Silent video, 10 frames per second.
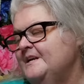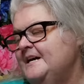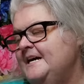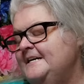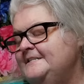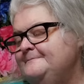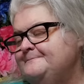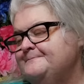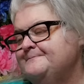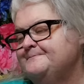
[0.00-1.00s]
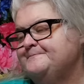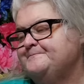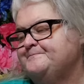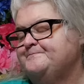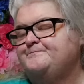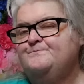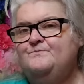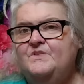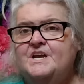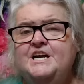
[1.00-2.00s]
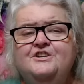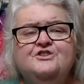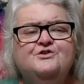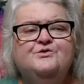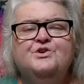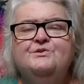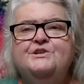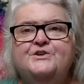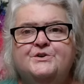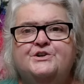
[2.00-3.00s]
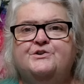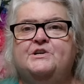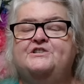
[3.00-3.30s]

And it just grew and grew and grew.